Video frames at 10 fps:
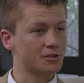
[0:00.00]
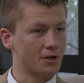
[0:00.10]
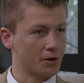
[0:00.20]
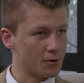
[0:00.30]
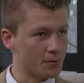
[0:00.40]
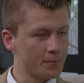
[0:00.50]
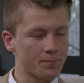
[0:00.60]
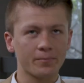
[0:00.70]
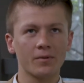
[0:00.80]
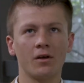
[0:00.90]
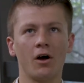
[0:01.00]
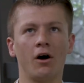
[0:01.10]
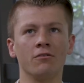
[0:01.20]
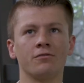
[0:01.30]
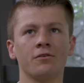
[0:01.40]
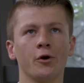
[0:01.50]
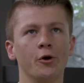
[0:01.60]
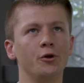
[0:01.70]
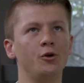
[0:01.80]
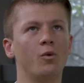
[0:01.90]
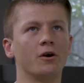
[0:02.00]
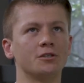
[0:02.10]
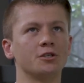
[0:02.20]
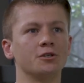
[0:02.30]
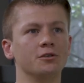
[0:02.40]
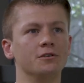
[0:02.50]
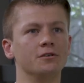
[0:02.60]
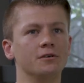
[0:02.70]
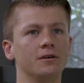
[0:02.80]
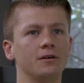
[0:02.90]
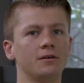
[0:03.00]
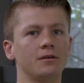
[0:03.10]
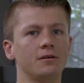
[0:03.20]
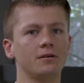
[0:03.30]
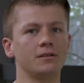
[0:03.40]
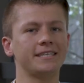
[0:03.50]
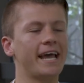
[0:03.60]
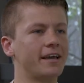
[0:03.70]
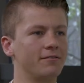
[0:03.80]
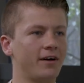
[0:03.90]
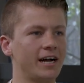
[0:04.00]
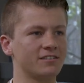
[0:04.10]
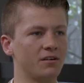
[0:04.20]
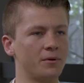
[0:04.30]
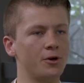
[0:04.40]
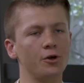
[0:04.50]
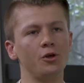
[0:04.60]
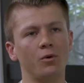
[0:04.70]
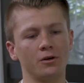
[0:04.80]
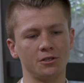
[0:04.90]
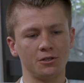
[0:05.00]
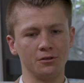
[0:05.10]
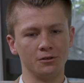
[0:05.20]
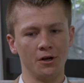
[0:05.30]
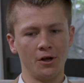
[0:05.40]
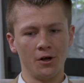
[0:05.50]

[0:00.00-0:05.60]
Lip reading: your circle of who you want to take advice from and who you want to